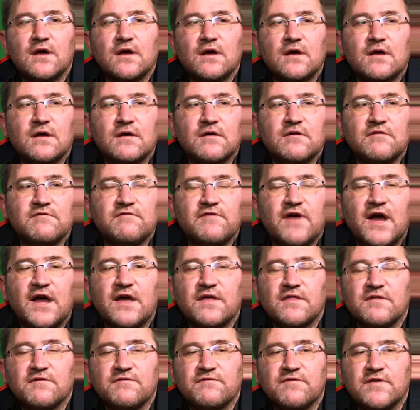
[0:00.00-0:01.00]

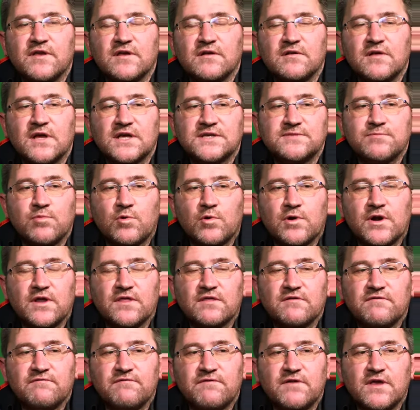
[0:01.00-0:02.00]
via the field, exploring
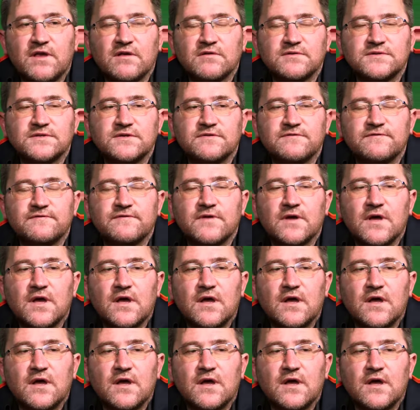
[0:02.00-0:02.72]
the fields of